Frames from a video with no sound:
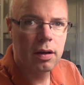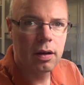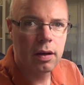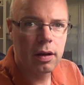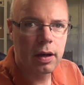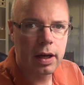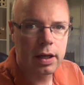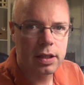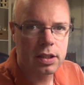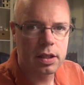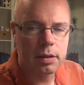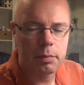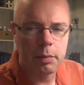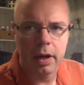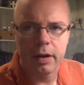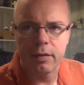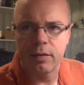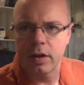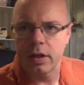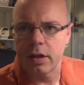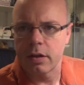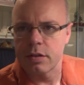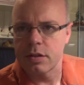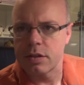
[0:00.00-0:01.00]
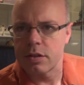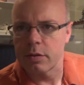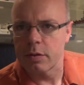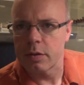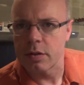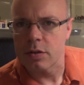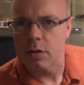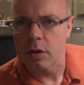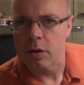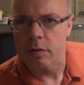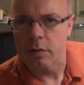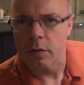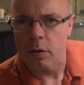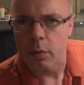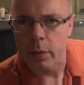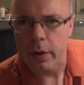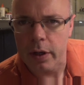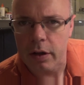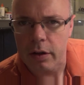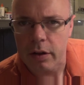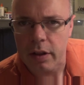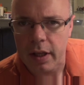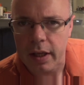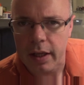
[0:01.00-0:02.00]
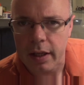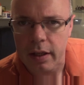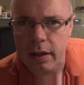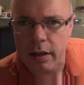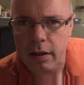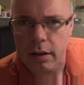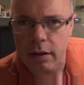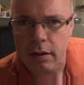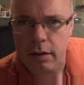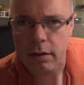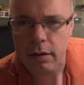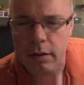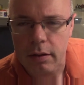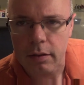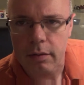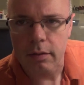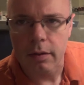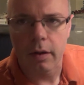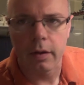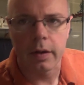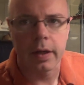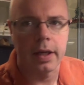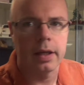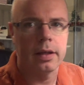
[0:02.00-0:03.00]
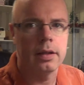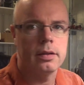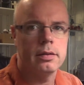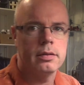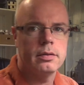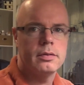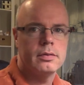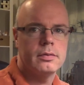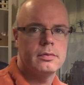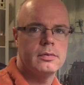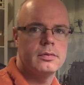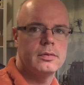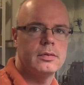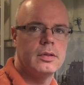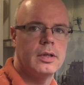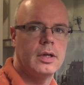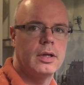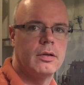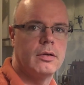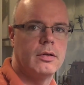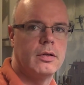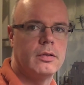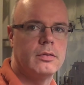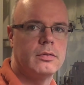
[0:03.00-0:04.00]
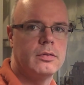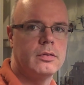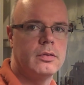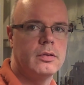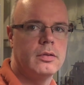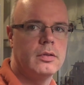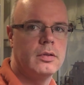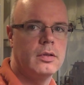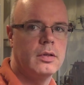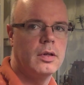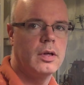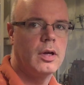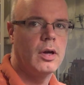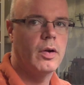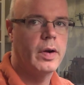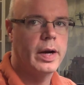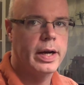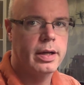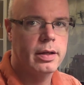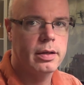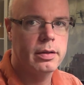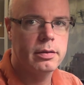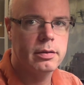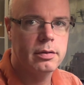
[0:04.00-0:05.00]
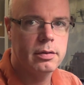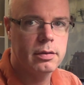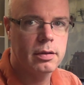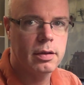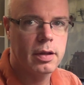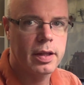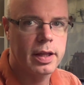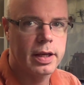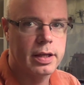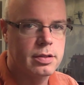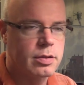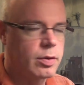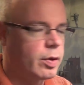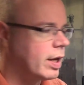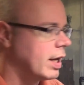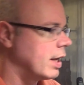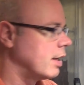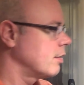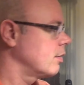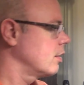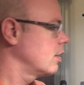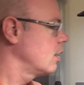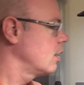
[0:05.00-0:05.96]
actually my video is doing sort of a weird thing here. Okay, I don't know. Alright, I think it's okay.